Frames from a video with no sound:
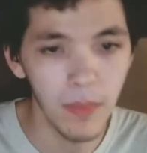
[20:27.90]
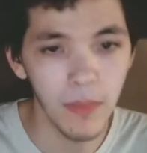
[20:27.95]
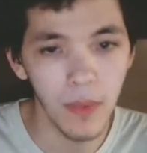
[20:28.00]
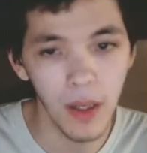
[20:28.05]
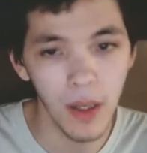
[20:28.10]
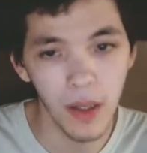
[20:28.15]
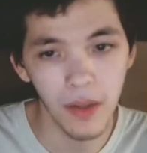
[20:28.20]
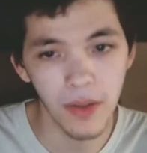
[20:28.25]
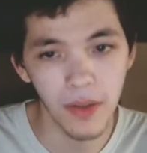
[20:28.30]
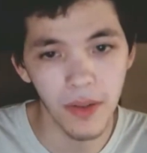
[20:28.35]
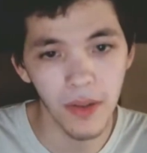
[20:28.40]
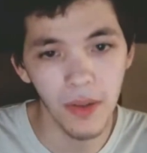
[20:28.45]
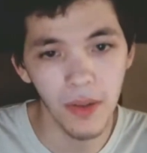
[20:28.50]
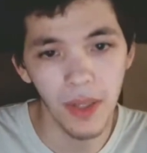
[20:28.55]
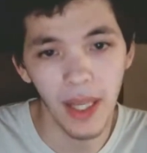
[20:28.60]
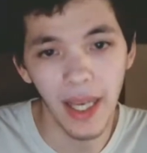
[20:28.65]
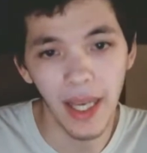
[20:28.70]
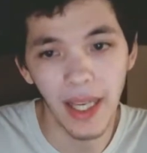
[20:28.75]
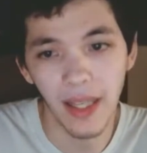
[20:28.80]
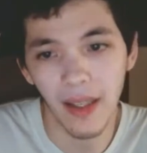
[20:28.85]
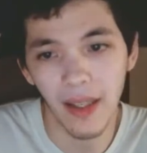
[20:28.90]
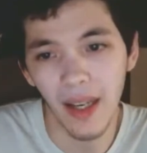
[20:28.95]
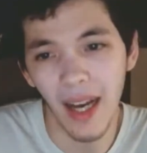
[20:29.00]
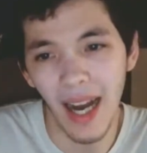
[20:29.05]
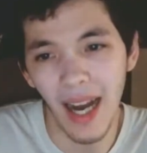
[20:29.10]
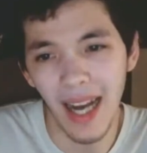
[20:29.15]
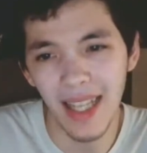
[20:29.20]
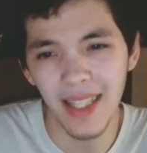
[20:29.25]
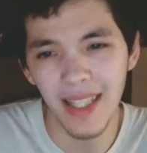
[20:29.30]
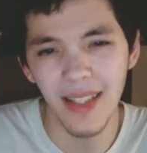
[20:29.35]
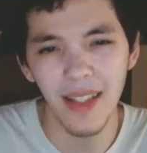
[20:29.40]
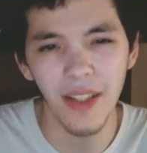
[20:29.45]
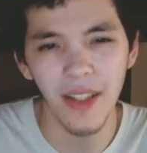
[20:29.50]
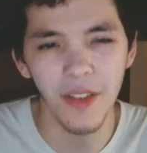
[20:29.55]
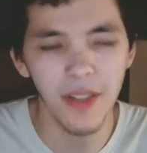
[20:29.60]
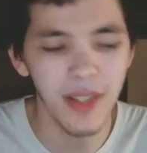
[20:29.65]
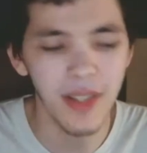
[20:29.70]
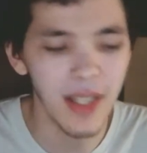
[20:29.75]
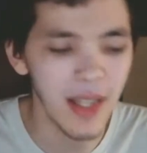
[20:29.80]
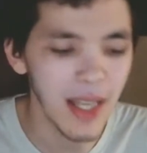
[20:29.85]
also like I still
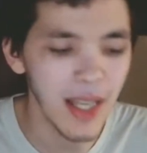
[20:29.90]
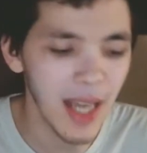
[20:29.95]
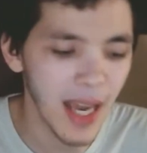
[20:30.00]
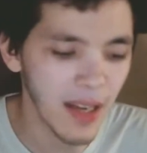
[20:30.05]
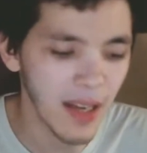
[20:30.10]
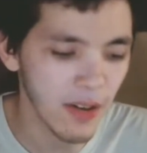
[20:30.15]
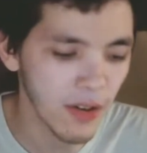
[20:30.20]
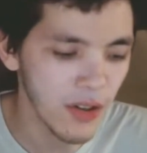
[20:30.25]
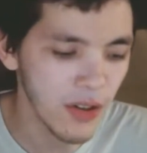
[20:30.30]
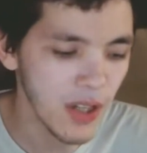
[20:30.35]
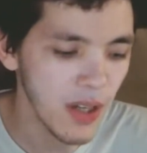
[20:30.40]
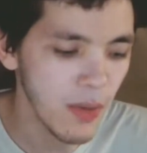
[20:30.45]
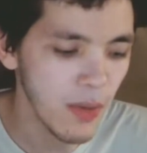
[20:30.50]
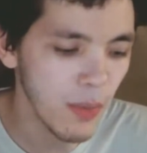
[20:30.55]
see the energy,